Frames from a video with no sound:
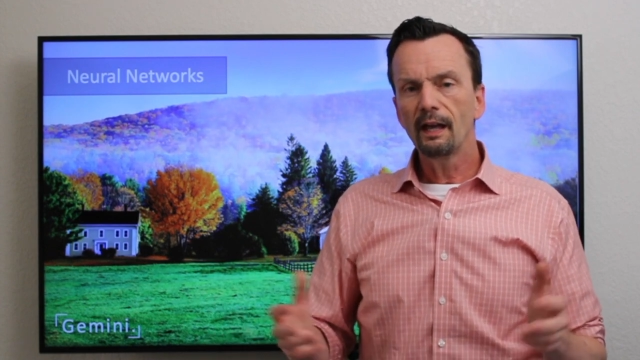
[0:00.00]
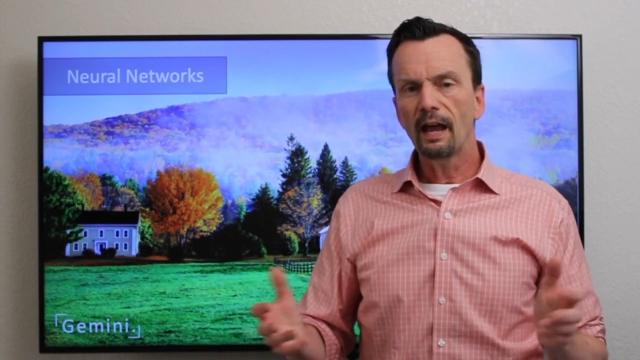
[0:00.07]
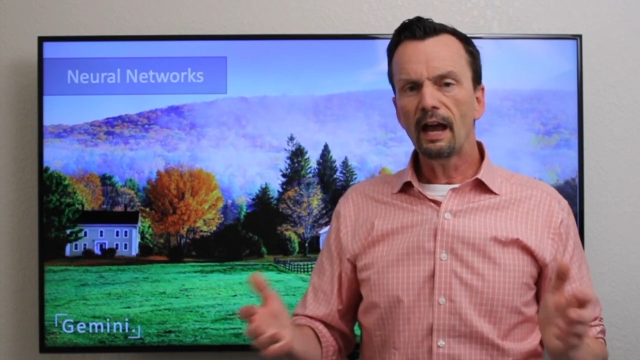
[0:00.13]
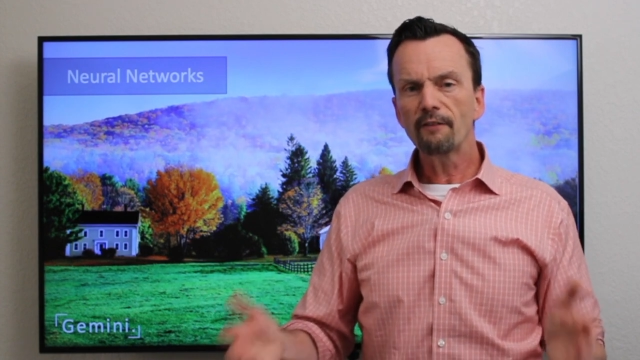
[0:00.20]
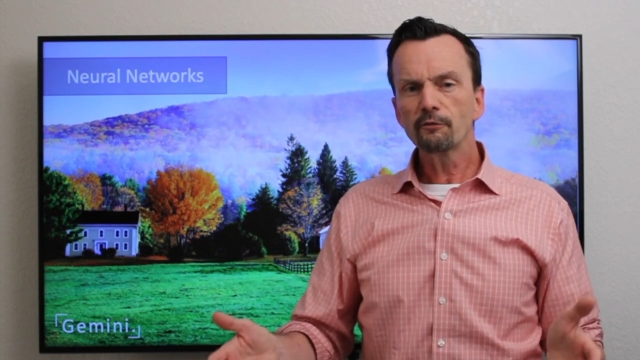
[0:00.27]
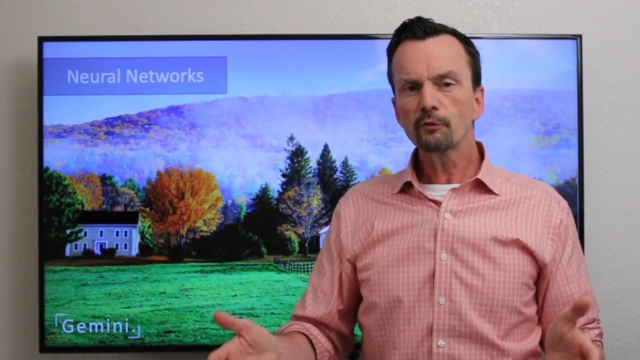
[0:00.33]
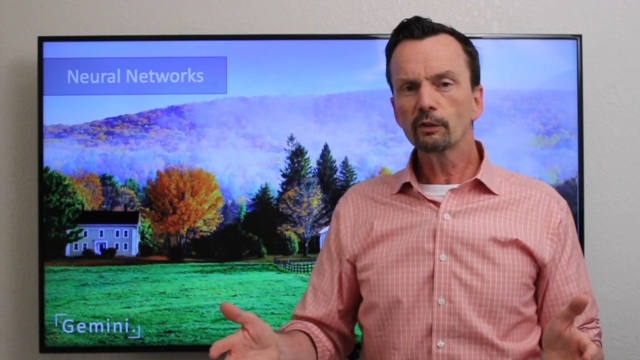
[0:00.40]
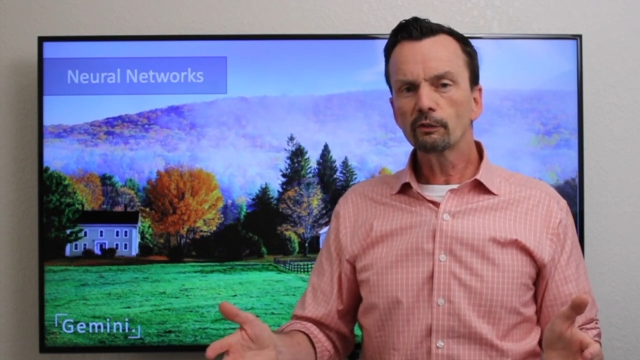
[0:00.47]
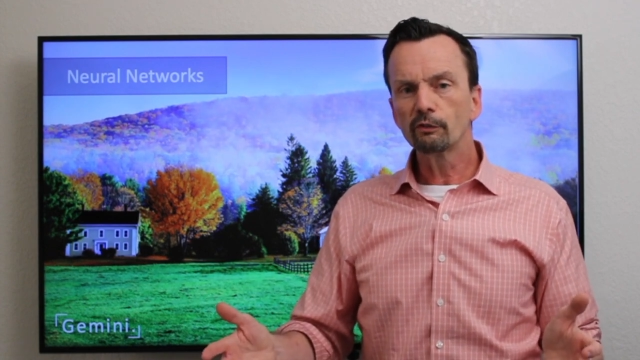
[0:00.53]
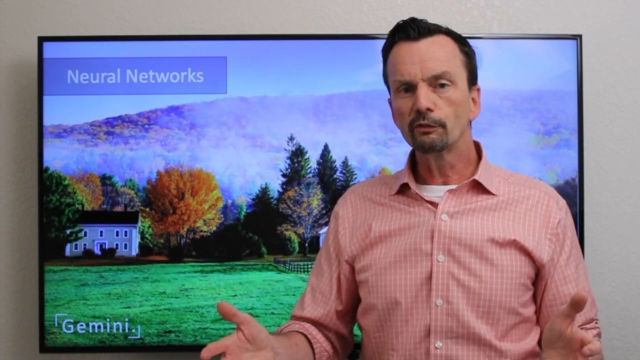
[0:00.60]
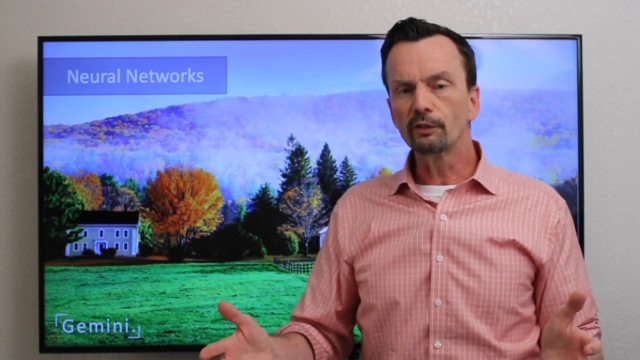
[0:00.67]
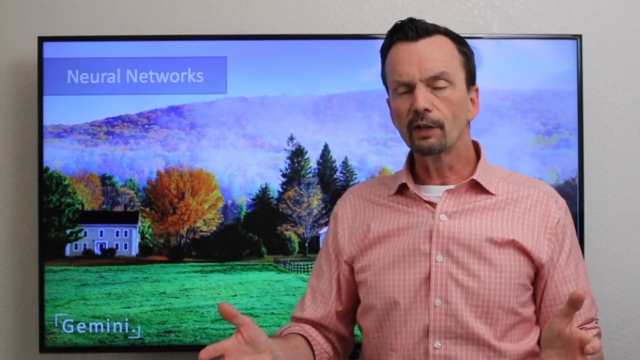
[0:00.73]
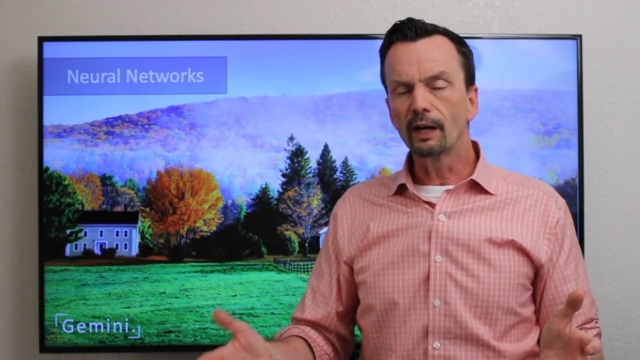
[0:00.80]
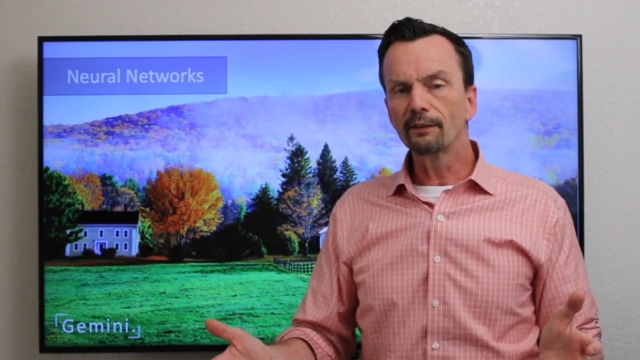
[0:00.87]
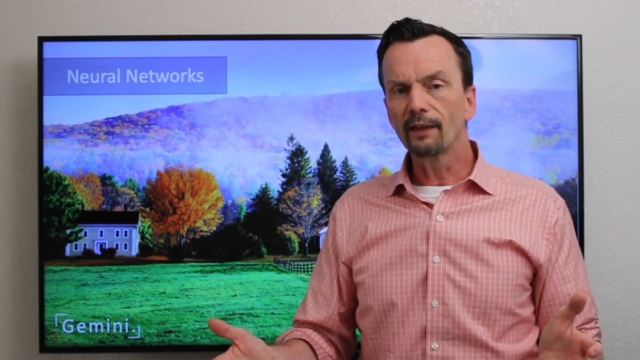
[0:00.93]
After it's
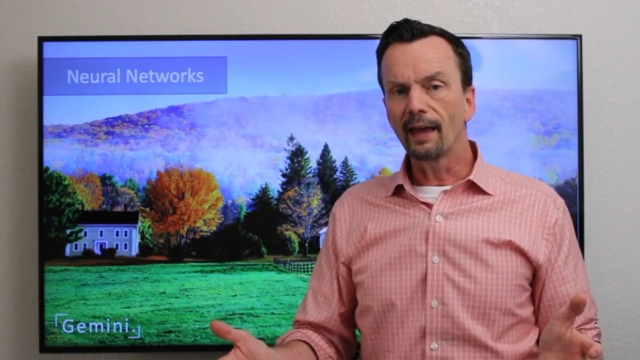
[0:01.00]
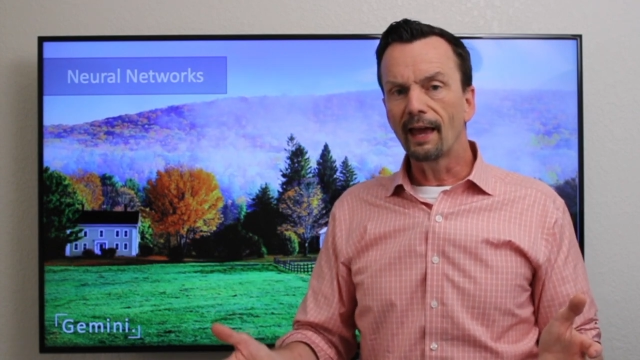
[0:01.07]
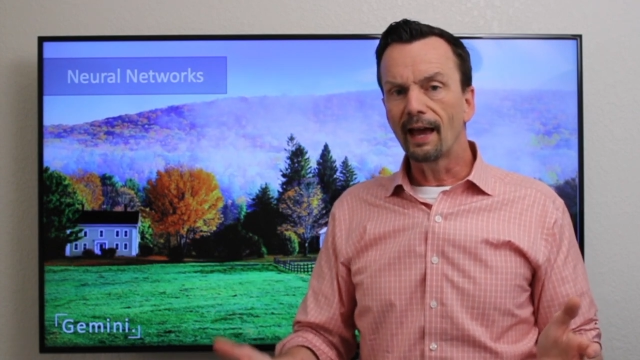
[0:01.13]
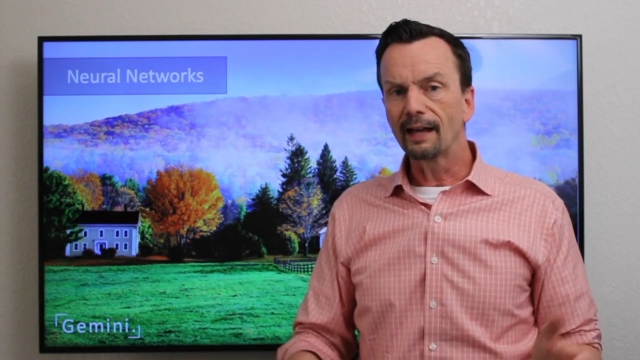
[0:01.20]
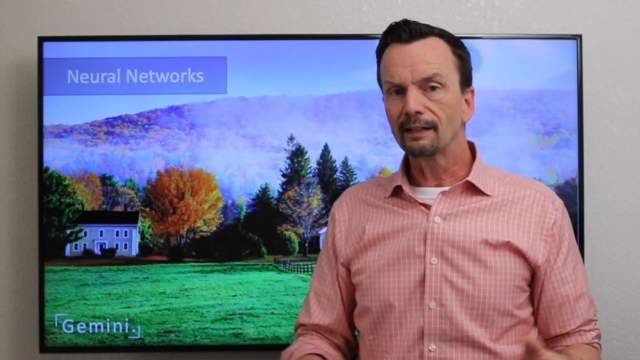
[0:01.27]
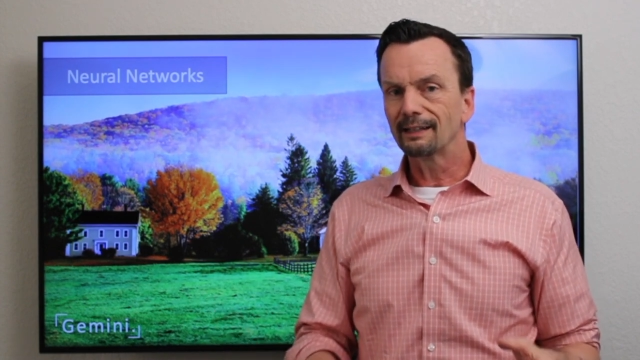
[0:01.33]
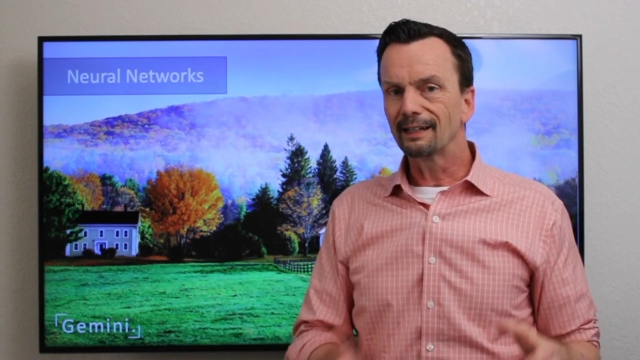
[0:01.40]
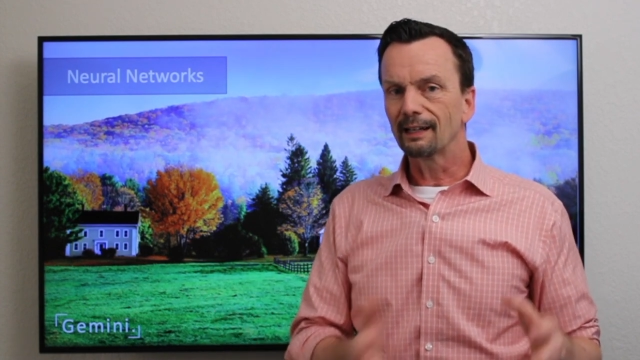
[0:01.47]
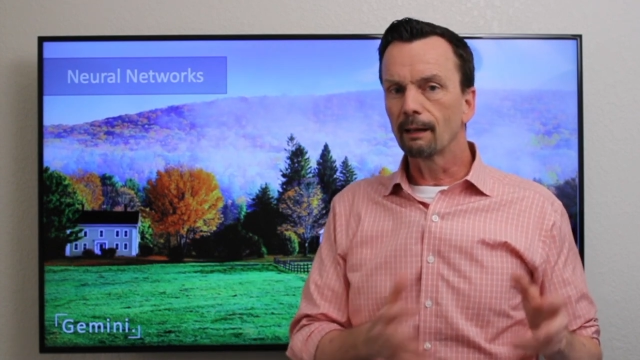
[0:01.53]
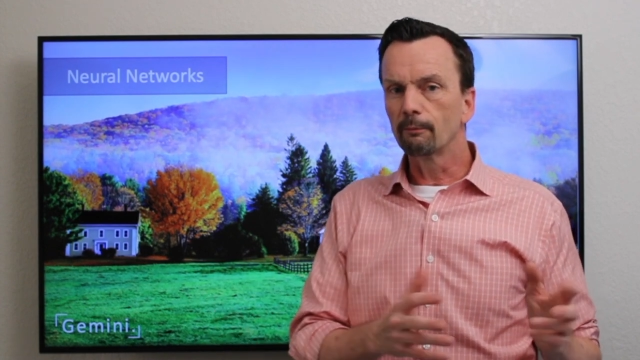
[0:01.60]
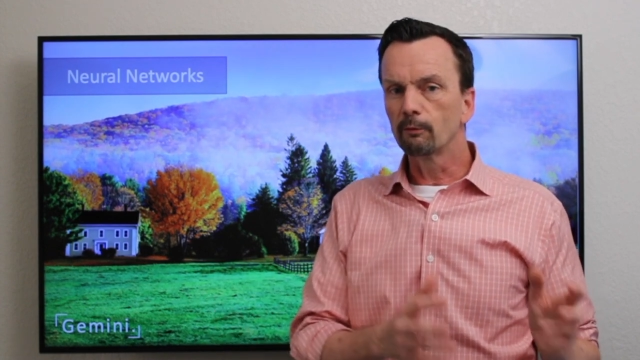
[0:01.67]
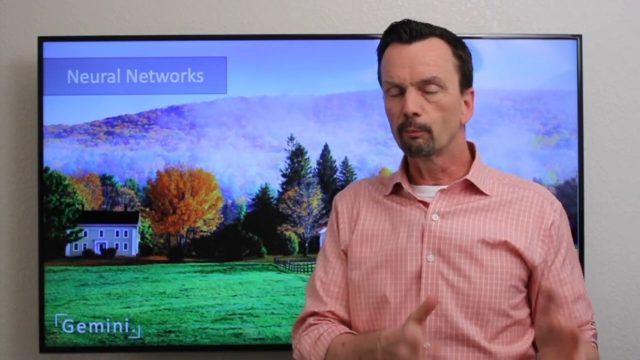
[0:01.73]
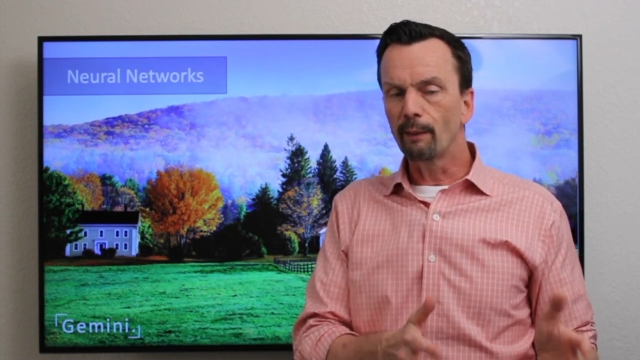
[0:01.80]
done that, it comes